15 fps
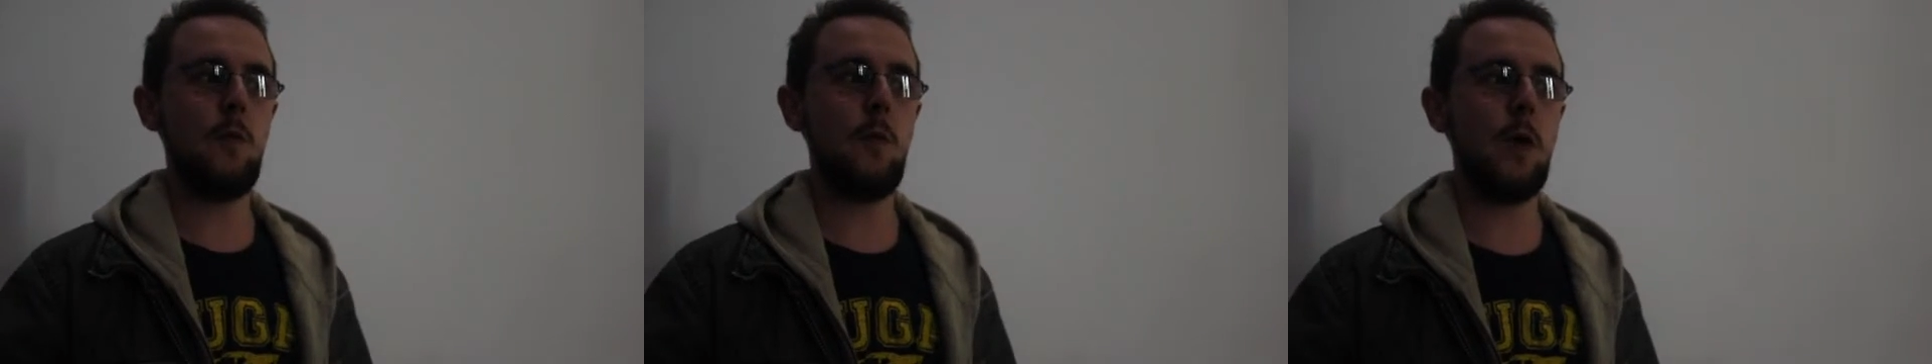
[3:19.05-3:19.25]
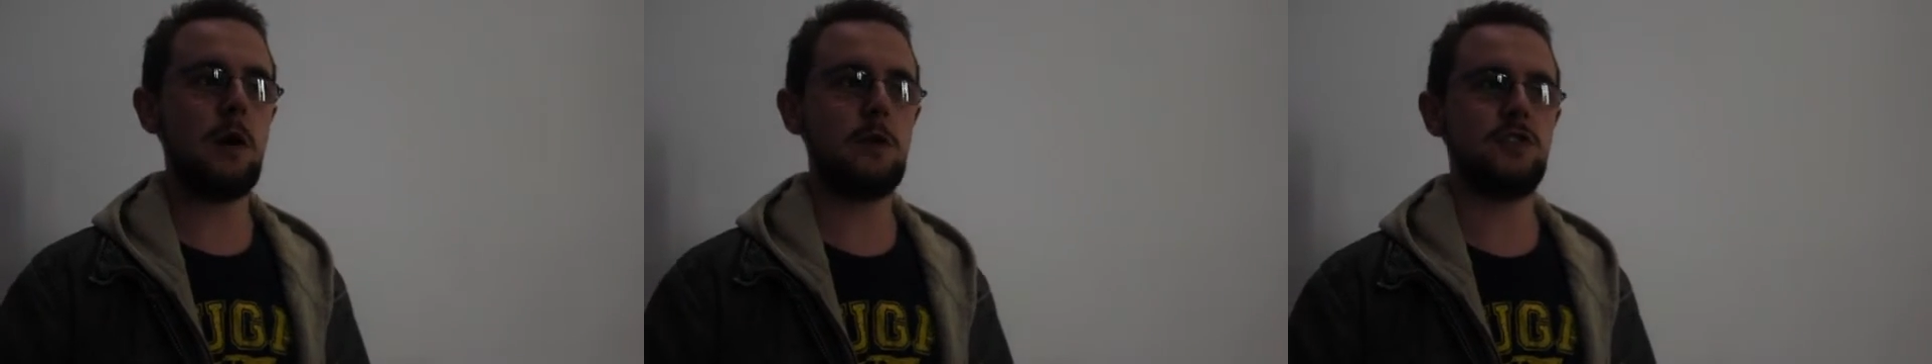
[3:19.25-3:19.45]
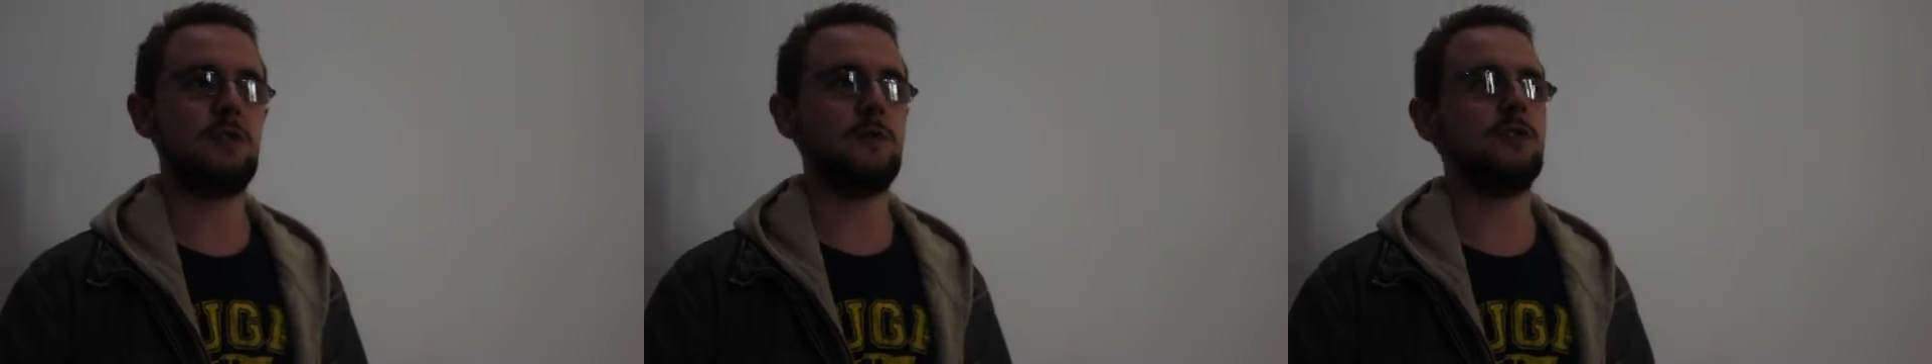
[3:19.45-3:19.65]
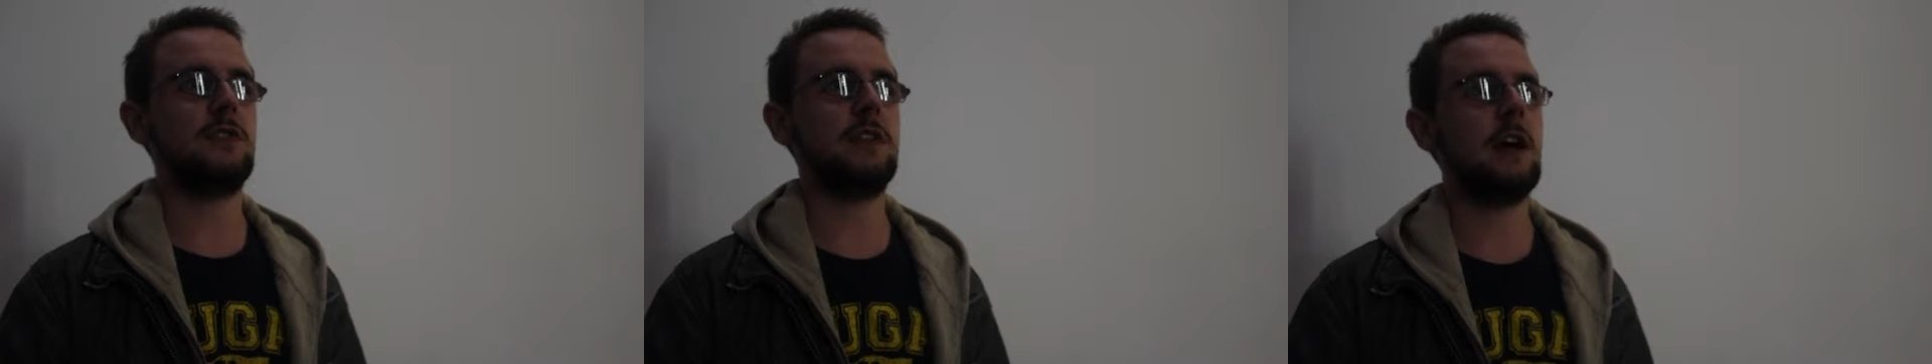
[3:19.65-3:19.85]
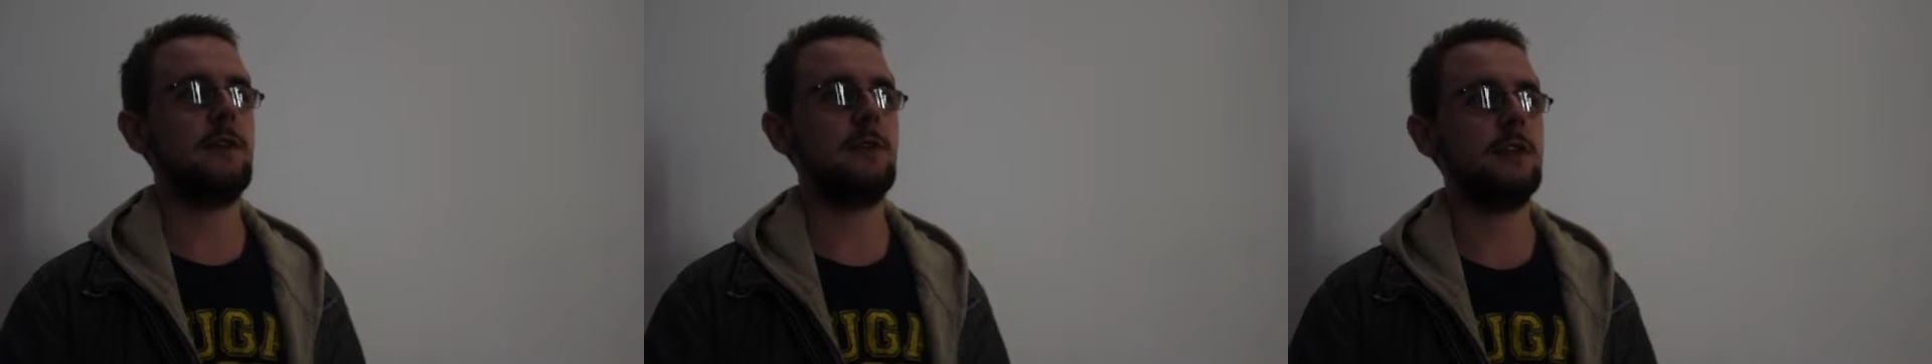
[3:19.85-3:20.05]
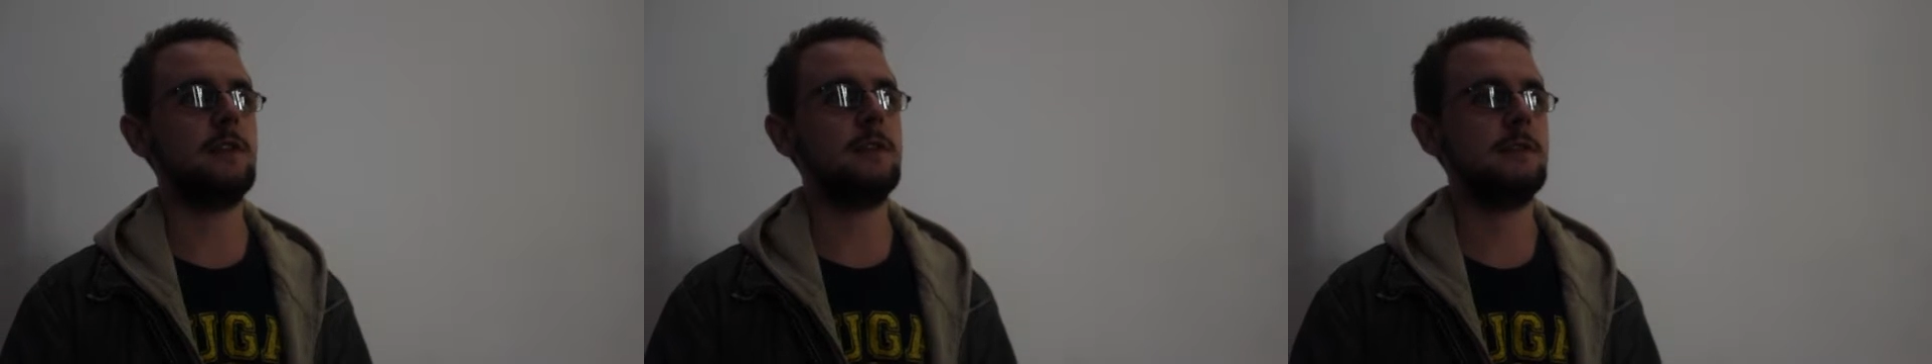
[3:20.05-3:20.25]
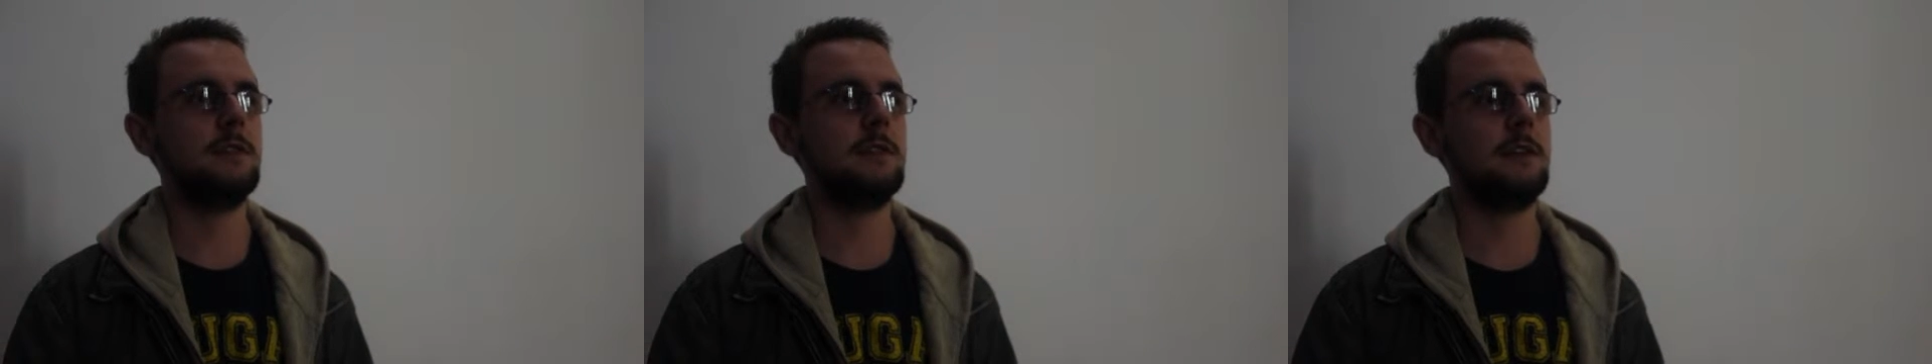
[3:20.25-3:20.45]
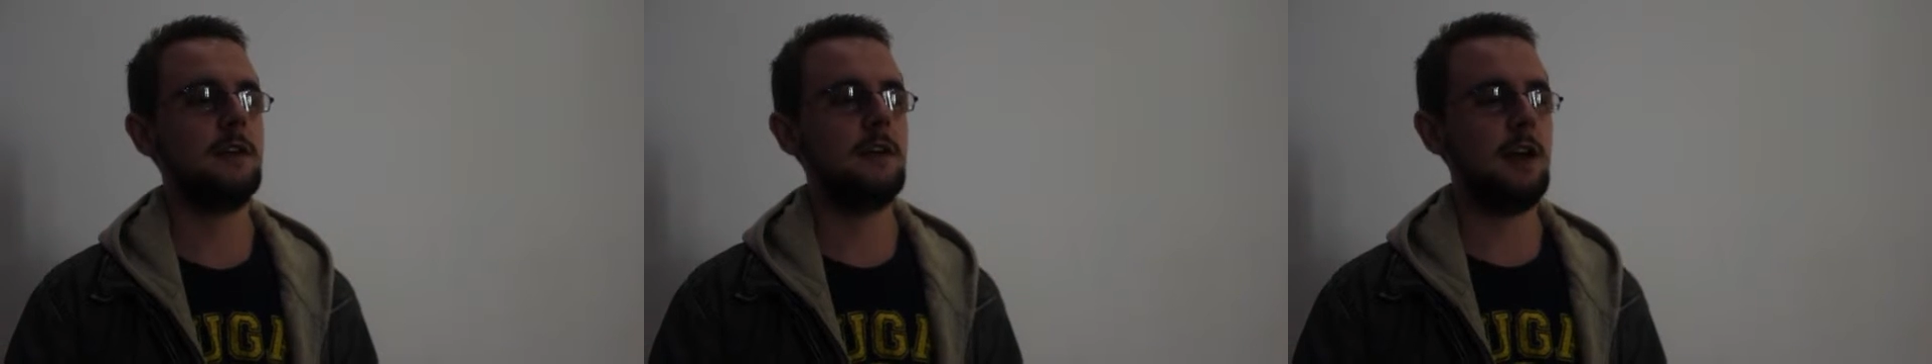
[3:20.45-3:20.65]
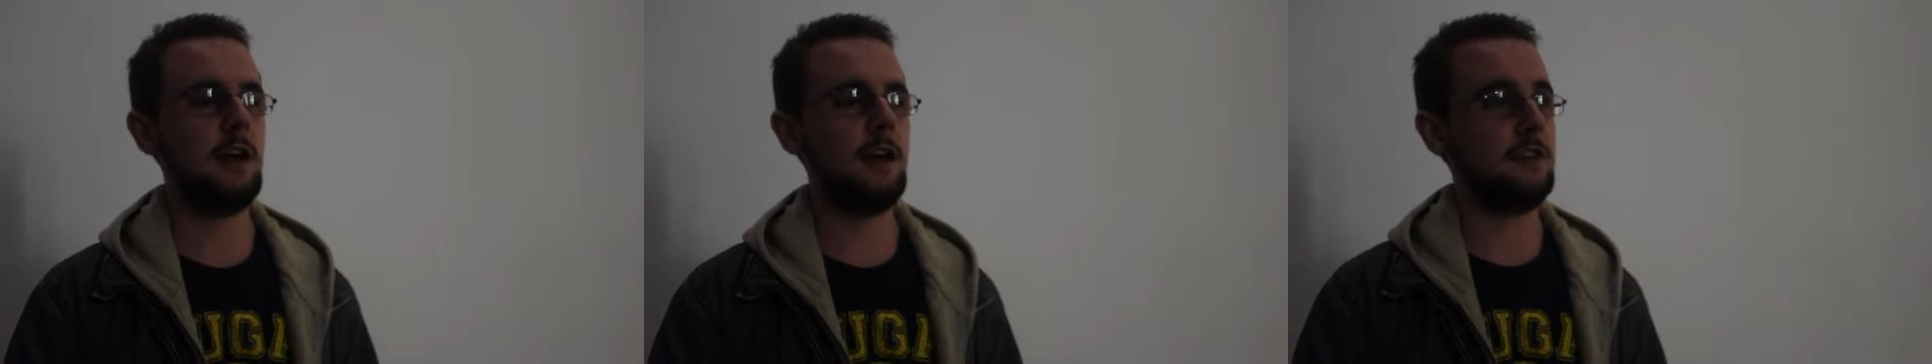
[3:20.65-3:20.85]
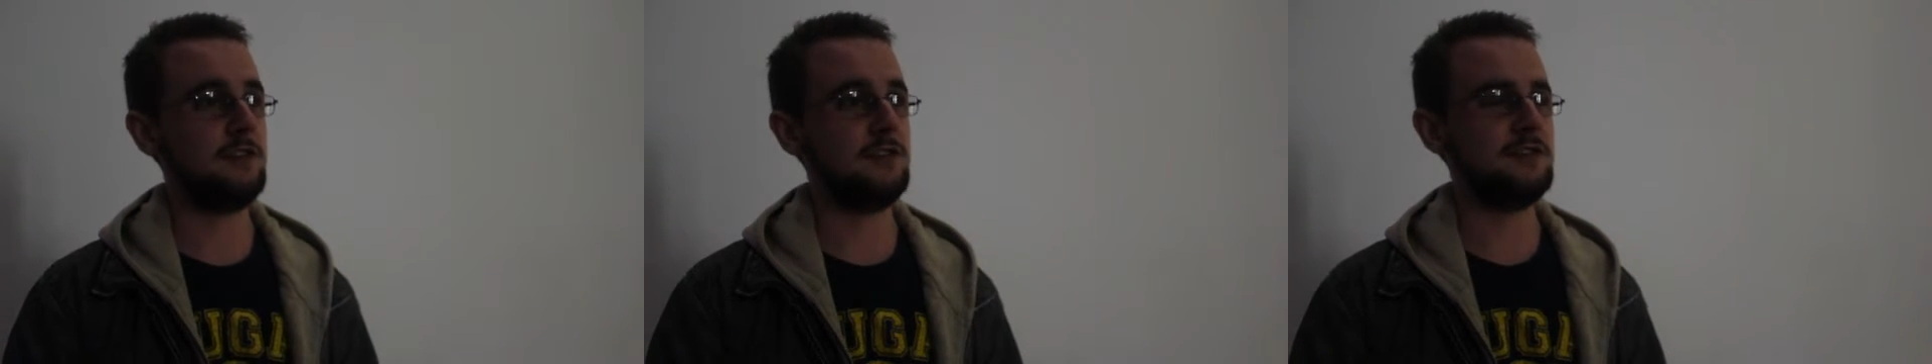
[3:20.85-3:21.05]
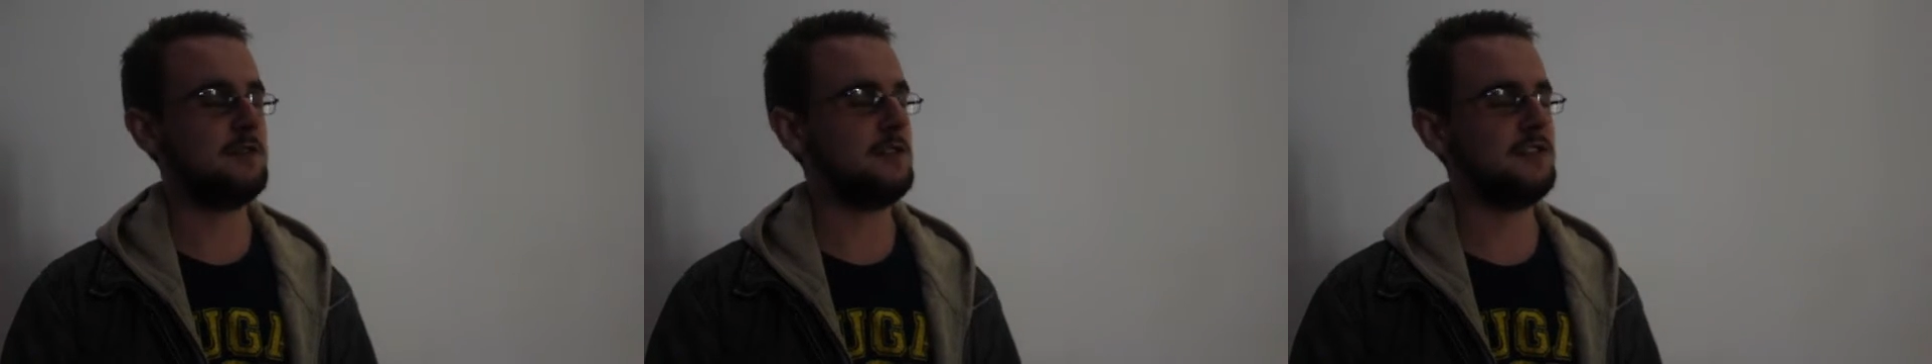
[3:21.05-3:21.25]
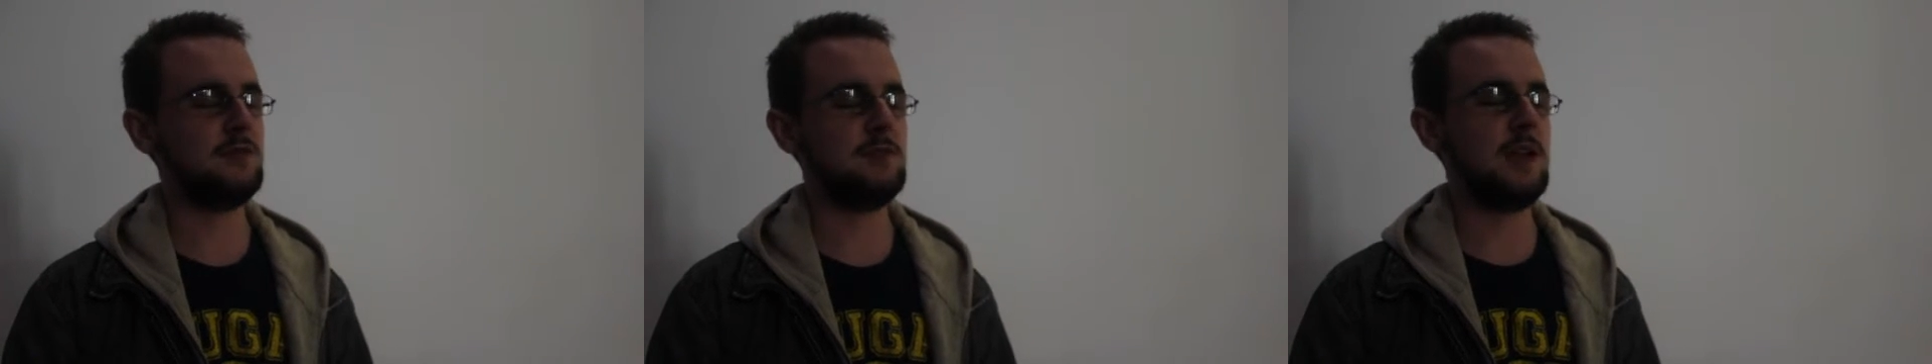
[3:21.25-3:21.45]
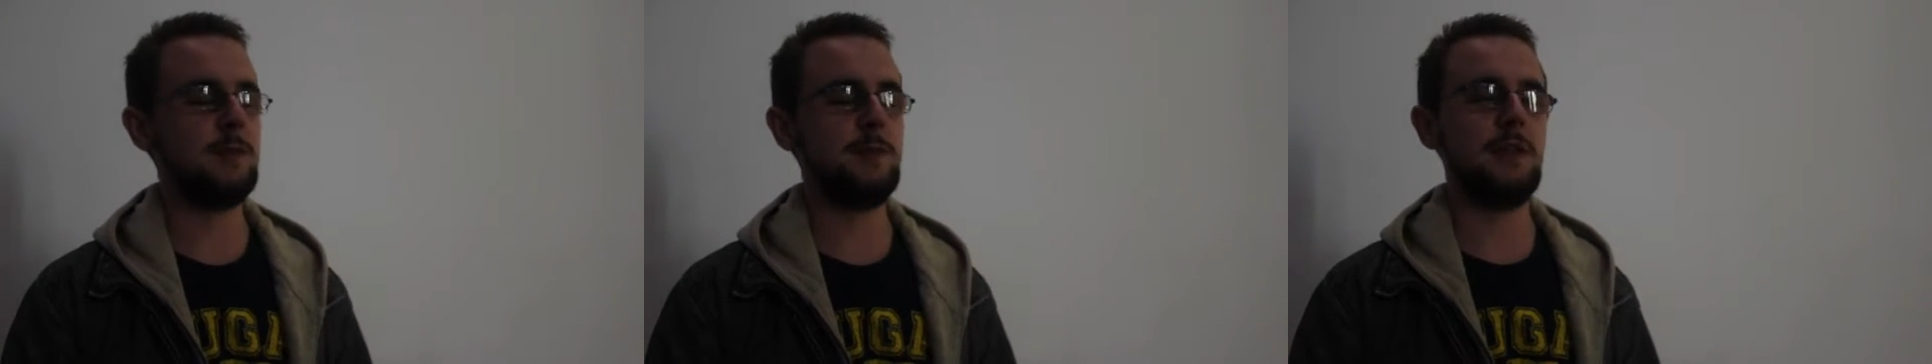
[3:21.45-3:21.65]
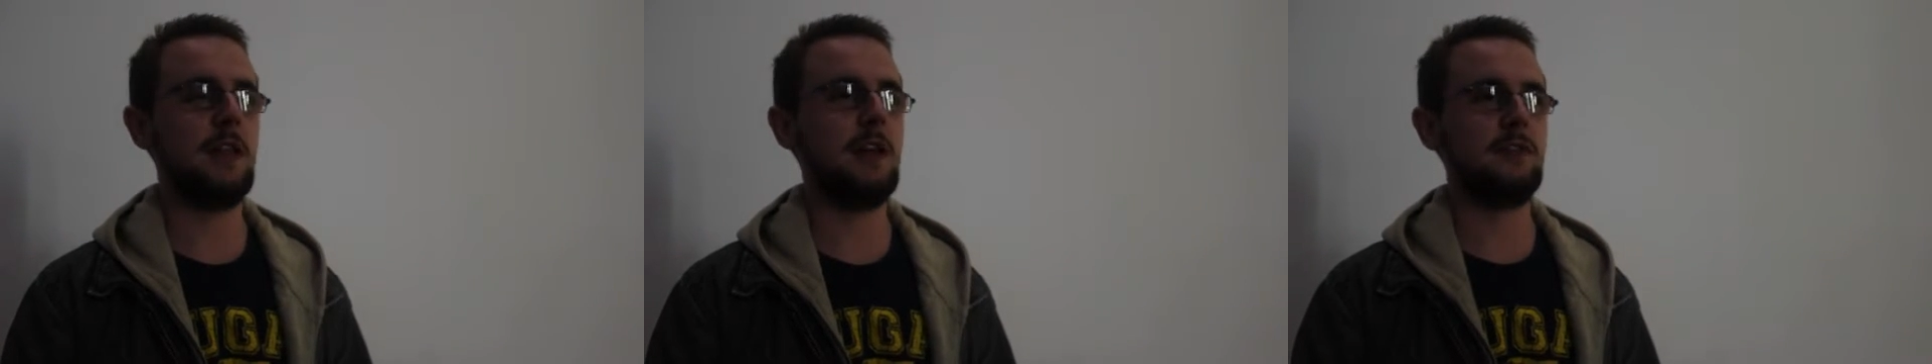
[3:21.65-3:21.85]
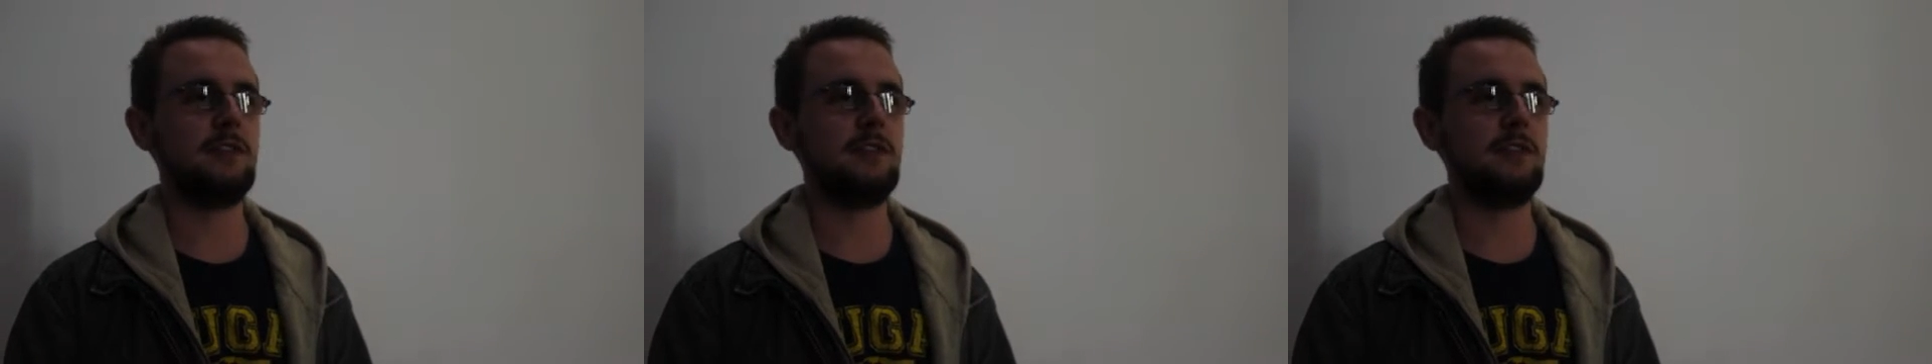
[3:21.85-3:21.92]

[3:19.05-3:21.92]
while she was laughing and it just, just made me laugh.